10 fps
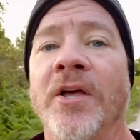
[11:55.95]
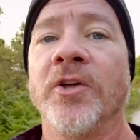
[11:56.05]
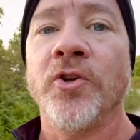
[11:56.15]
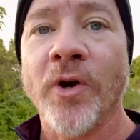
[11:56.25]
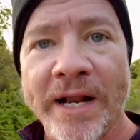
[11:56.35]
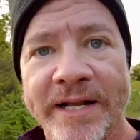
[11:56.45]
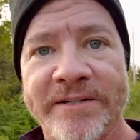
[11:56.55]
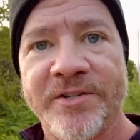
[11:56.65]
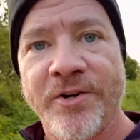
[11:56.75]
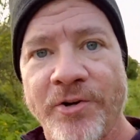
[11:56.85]
You got to get
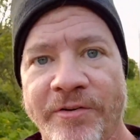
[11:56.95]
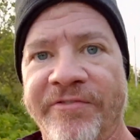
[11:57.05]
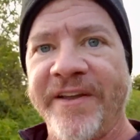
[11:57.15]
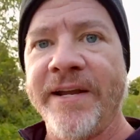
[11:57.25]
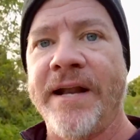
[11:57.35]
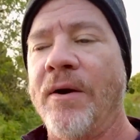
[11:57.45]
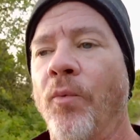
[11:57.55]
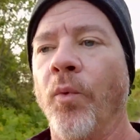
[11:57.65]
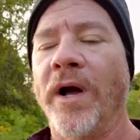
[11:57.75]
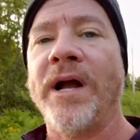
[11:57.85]
to know your feet
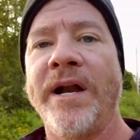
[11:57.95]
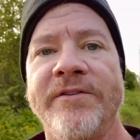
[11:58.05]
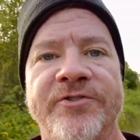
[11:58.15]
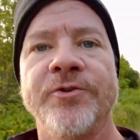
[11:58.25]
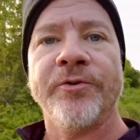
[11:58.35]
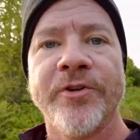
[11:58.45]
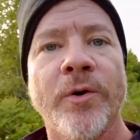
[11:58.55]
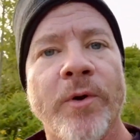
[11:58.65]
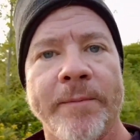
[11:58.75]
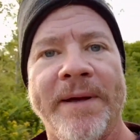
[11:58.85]
and what kind of shoe is going to
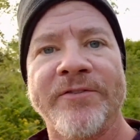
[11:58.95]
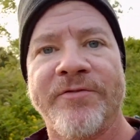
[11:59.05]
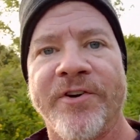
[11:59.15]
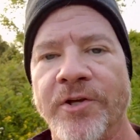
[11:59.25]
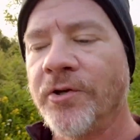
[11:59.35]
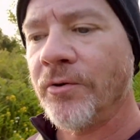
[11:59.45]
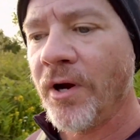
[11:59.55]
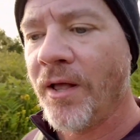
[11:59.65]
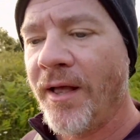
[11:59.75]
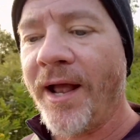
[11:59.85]
work best for you,
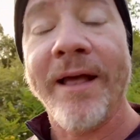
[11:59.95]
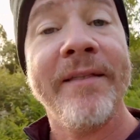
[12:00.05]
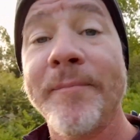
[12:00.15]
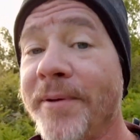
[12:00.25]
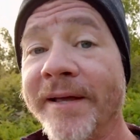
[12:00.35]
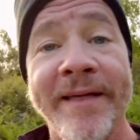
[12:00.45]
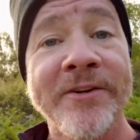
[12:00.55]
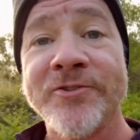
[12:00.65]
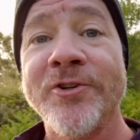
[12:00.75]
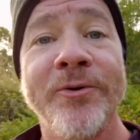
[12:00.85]
and then pick that
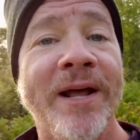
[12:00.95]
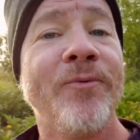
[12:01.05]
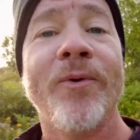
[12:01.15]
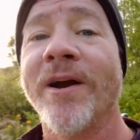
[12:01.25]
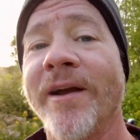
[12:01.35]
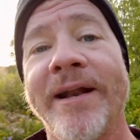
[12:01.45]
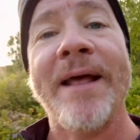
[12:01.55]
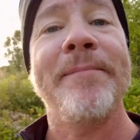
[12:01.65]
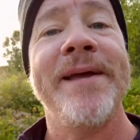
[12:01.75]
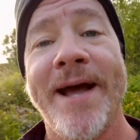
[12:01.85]
shoe and wear it
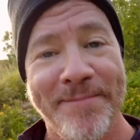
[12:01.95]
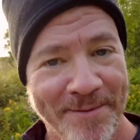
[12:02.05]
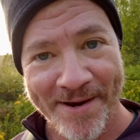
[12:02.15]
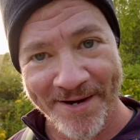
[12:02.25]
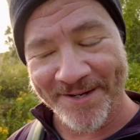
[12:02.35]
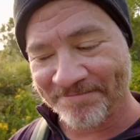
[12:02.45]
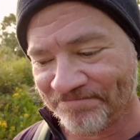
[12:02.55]
and be happy it.